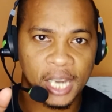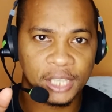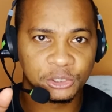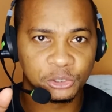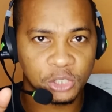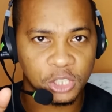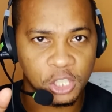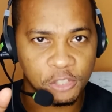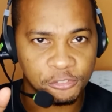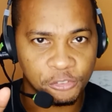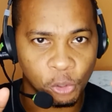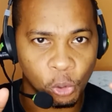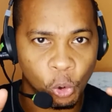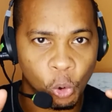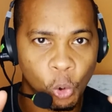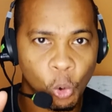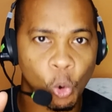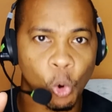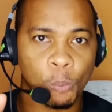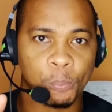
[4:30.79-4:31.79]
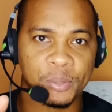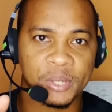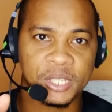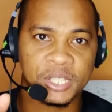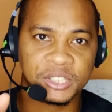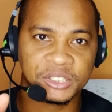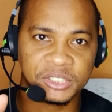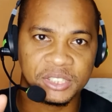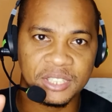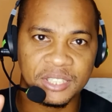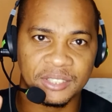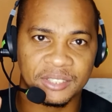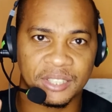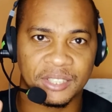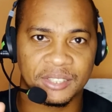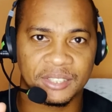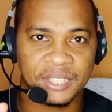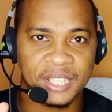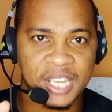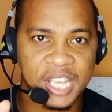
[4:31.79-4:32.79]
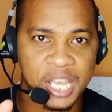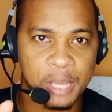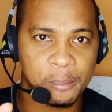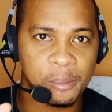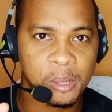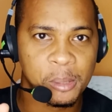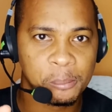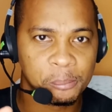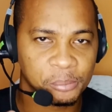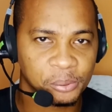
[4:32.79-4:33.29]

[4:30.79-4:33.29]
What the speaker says: and to give you hope in Jesus' name.